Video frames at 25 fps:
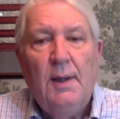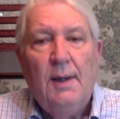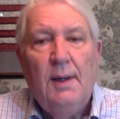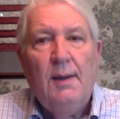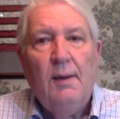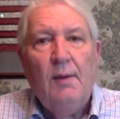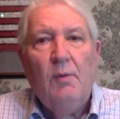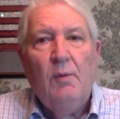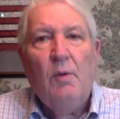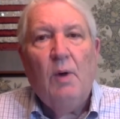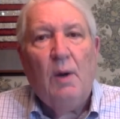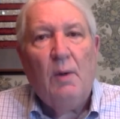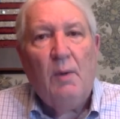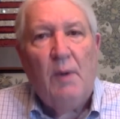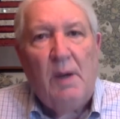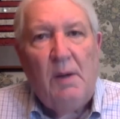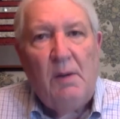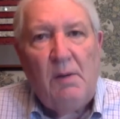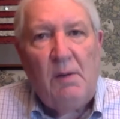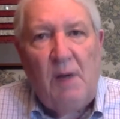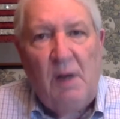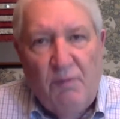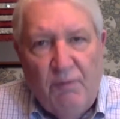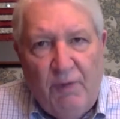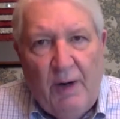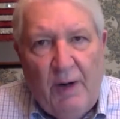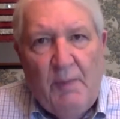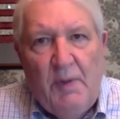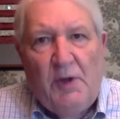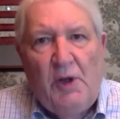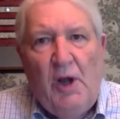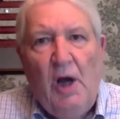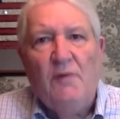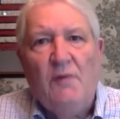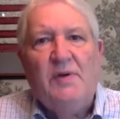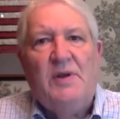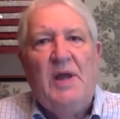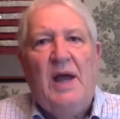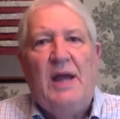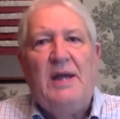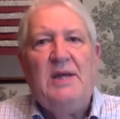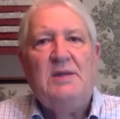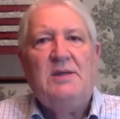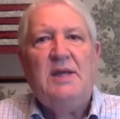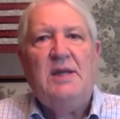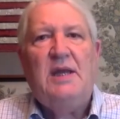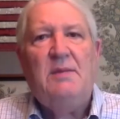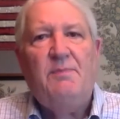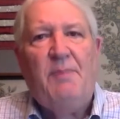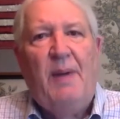where we confronted with the COVID
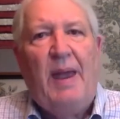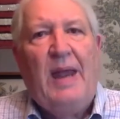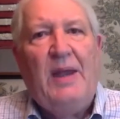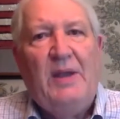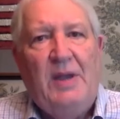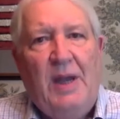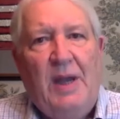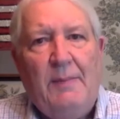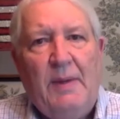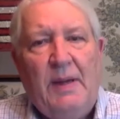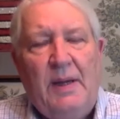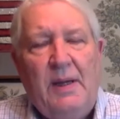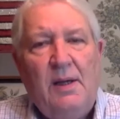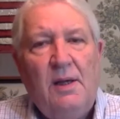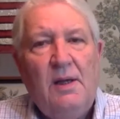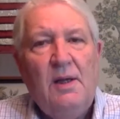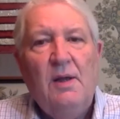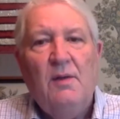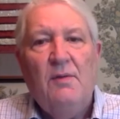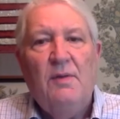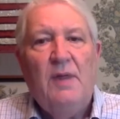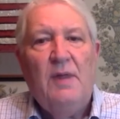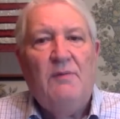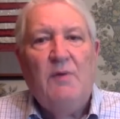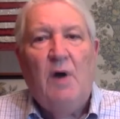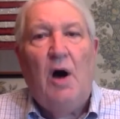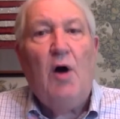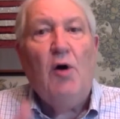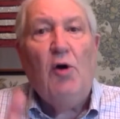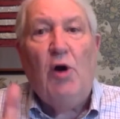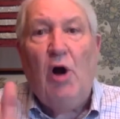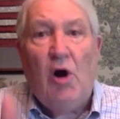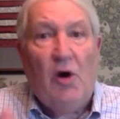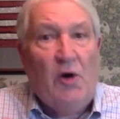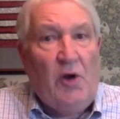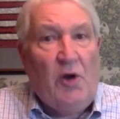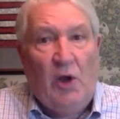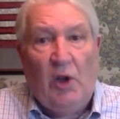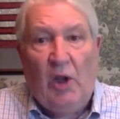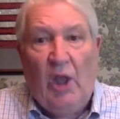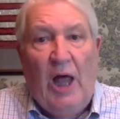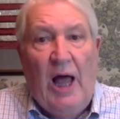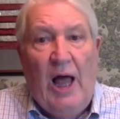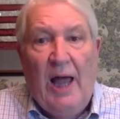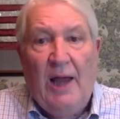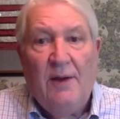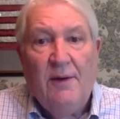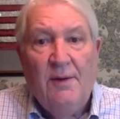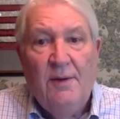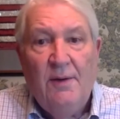19 pandemic They've all gone
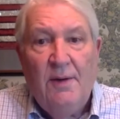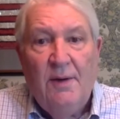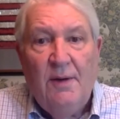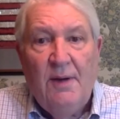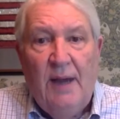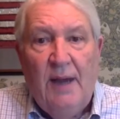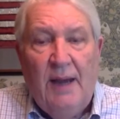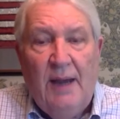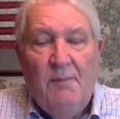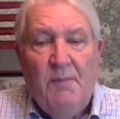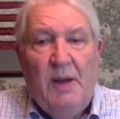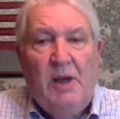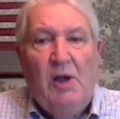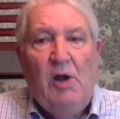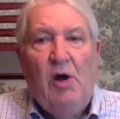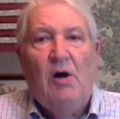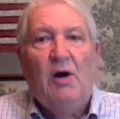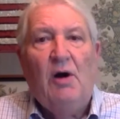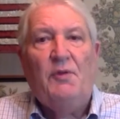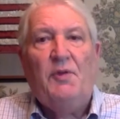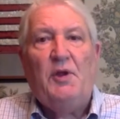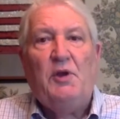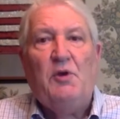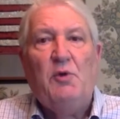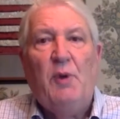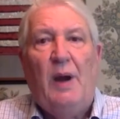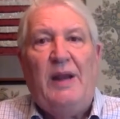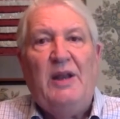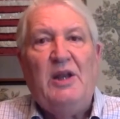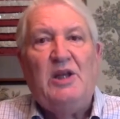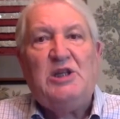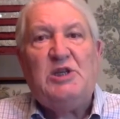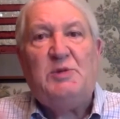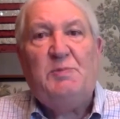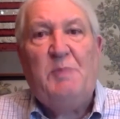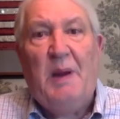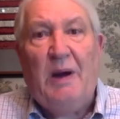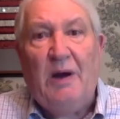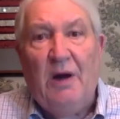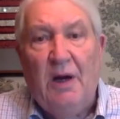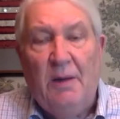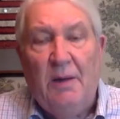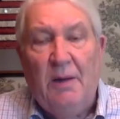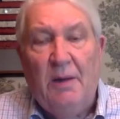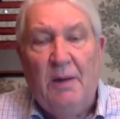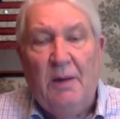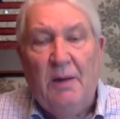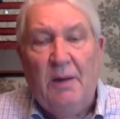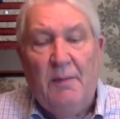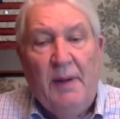online. And we call it the great
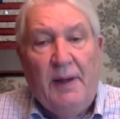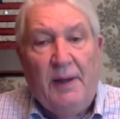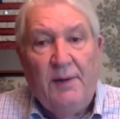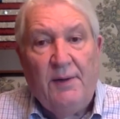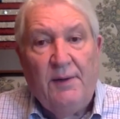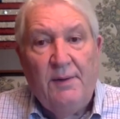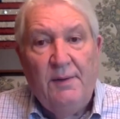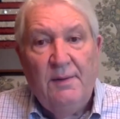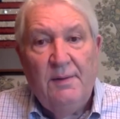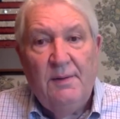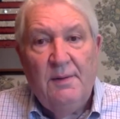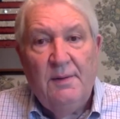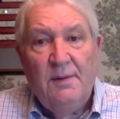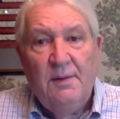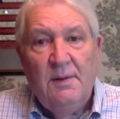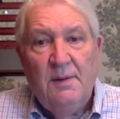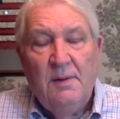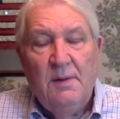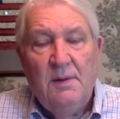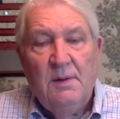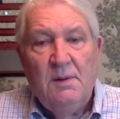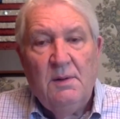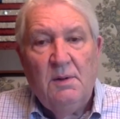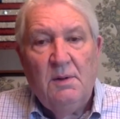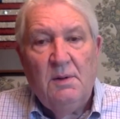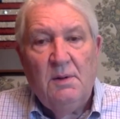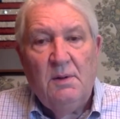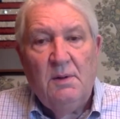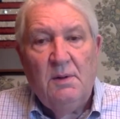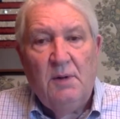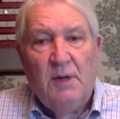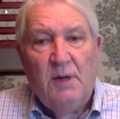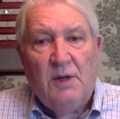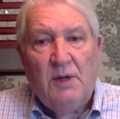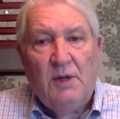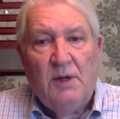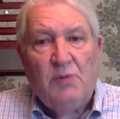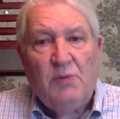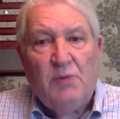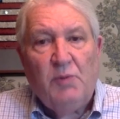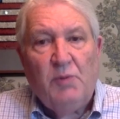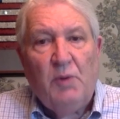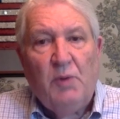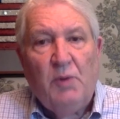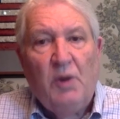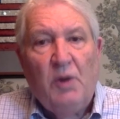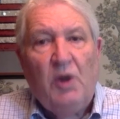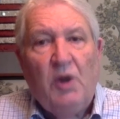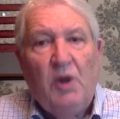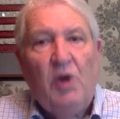experiment. Chris,
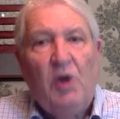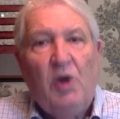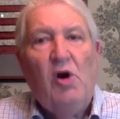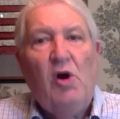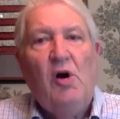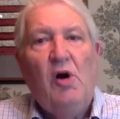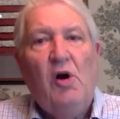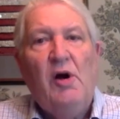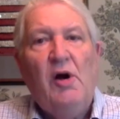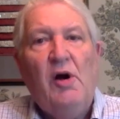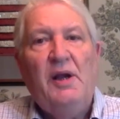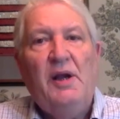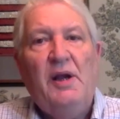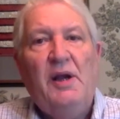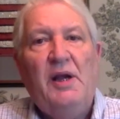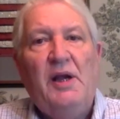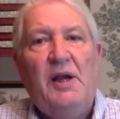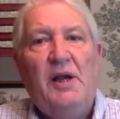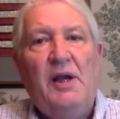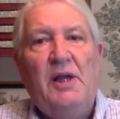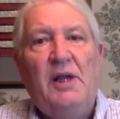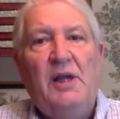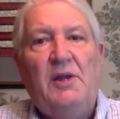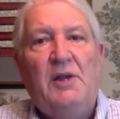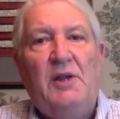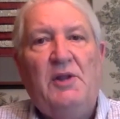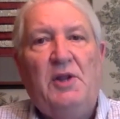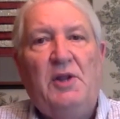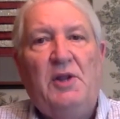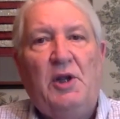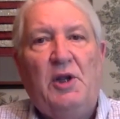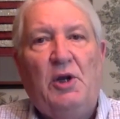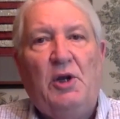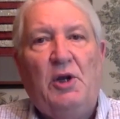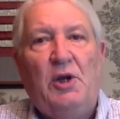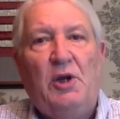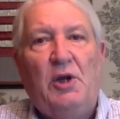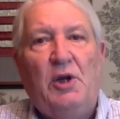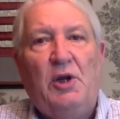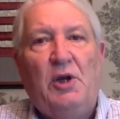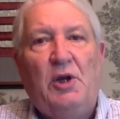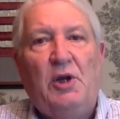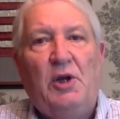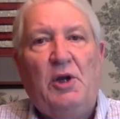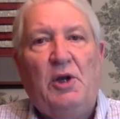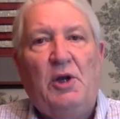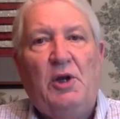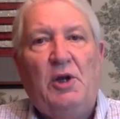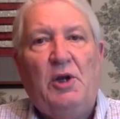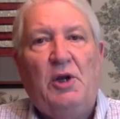we're calling it the great
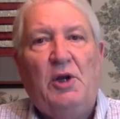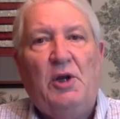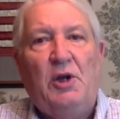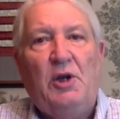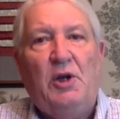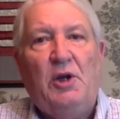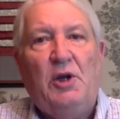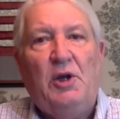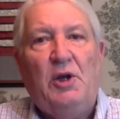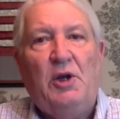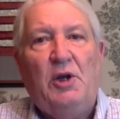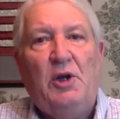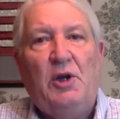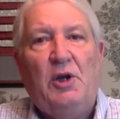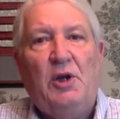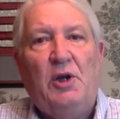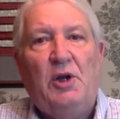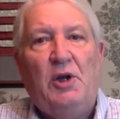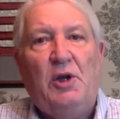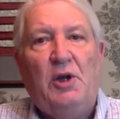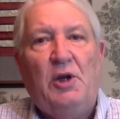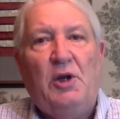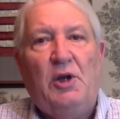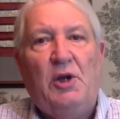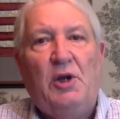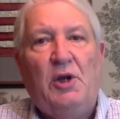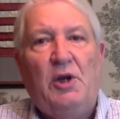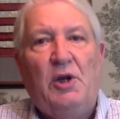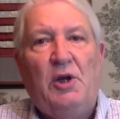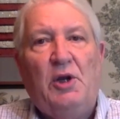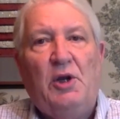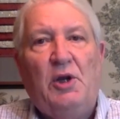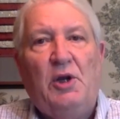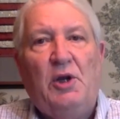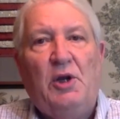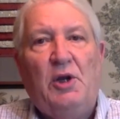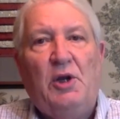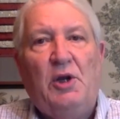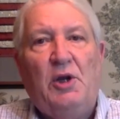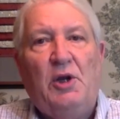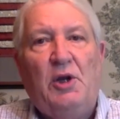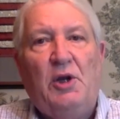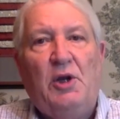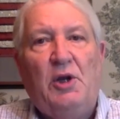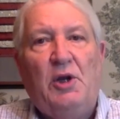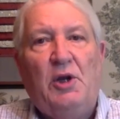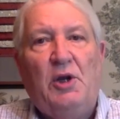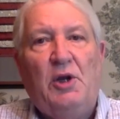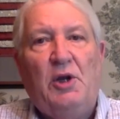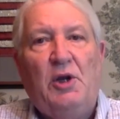experiment in higher education and
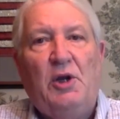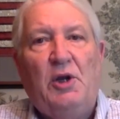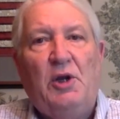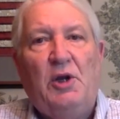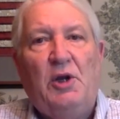common ed